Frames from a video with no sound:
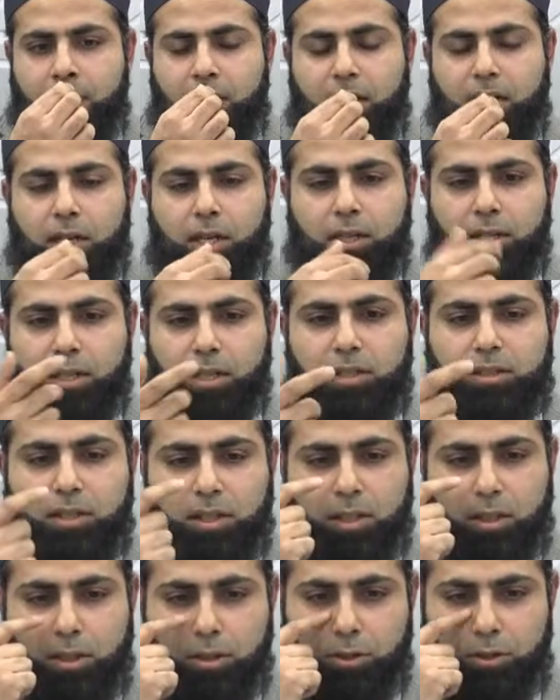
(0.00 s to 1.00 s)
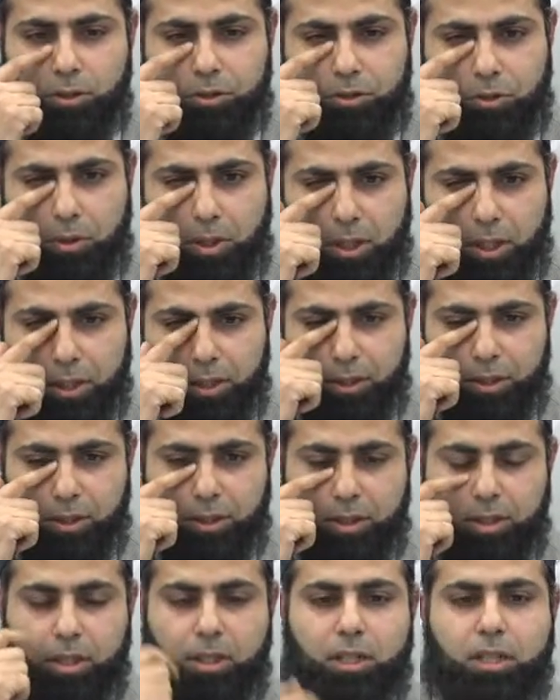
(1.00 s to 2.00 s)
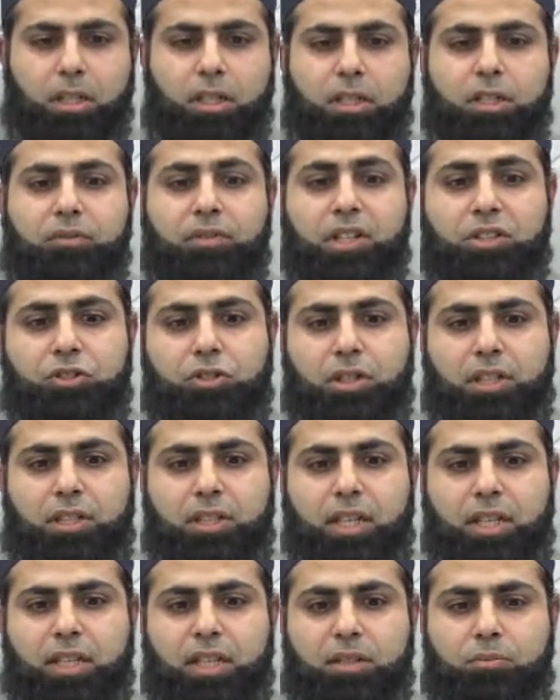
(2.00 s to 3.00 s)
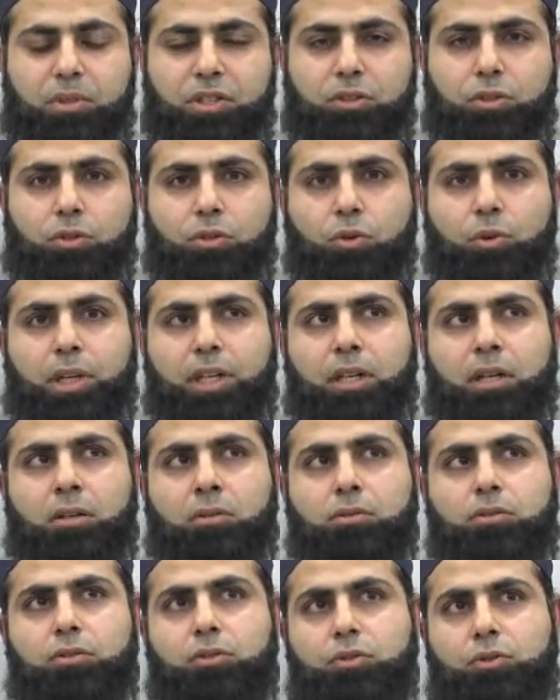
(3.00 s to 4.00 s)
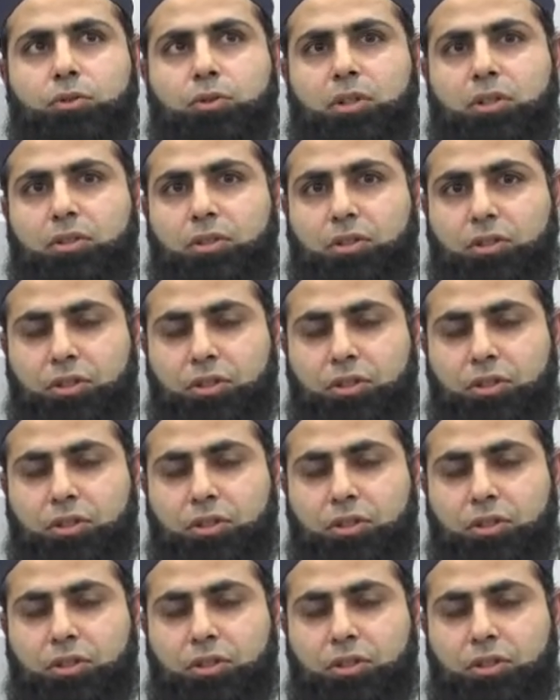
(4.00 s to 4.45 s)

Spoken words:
And as I alluded to earlier, that eventually that led me to going out to another